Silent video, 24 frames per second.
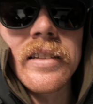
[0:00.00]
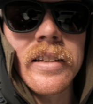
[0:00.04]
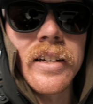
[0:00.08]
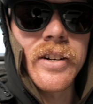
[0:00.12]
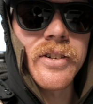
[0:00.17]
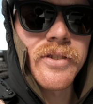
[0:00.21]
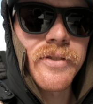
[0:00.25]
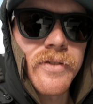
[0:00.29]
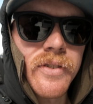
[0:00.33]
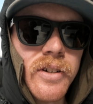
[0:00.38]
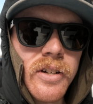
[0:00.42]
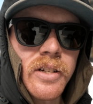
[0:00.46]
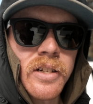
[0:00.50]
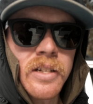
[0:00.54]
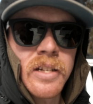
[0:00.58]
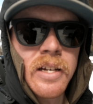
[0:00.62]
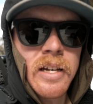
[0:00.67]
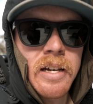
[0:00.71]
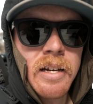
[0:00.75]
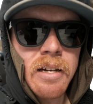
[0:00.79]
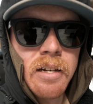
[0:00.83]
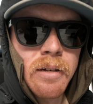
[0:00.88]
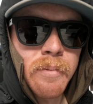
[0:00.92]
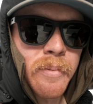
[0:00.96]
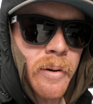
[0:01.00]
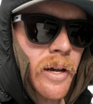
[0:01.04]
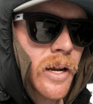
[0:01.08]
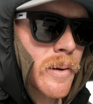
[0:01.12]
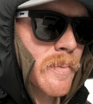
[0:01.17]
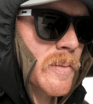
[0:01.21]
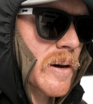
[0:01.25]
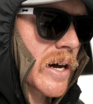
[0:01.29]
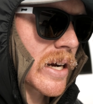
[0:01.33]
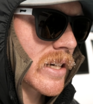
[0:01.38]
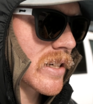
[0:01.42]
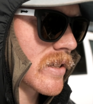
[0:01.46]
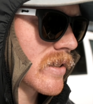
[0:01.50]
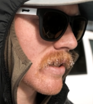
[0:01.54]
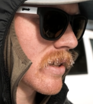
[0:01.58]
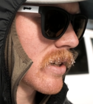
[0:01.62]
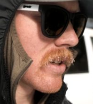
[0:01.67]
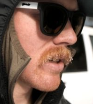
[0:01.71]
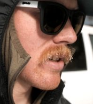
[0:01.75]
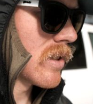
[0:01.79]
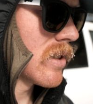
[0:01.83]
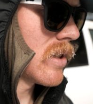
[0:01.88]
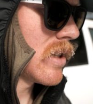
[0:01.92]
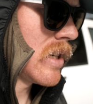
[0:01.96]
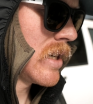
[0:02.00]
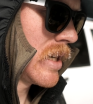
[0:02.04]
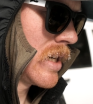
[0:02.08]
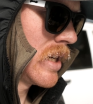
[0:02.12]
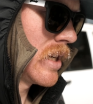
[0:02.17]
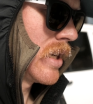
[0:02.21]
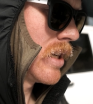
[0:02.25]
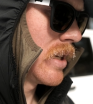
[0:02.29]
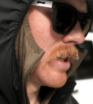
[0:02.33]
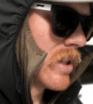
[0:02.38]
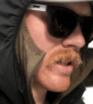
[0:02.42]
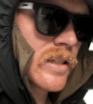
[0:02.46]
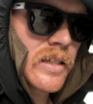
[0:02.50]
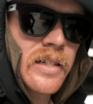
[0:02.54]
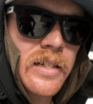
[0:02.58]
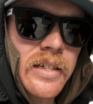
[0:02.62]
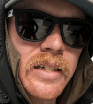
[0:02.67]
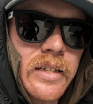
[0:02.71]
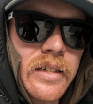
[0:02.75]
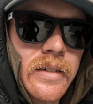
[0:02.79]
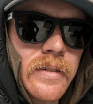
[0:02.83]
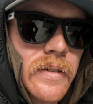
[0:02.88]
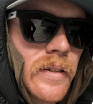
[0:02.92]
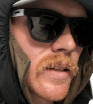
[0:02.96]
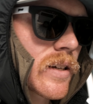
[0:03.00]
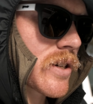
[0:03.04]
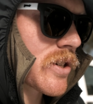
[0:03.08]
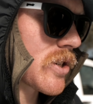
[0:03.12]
That was fun. Made it back to the car. Good little